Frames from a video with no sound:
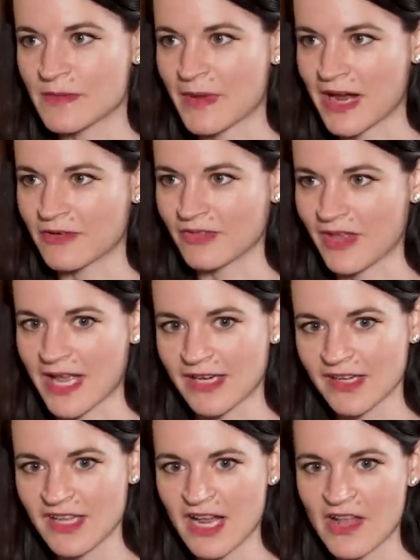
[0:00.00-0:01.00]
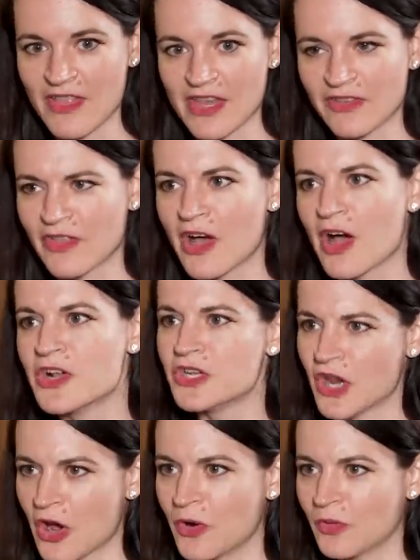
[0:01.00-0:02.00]
about the
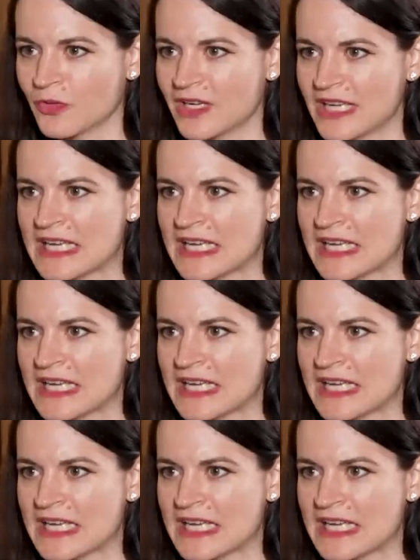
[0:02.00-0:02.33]
unknown,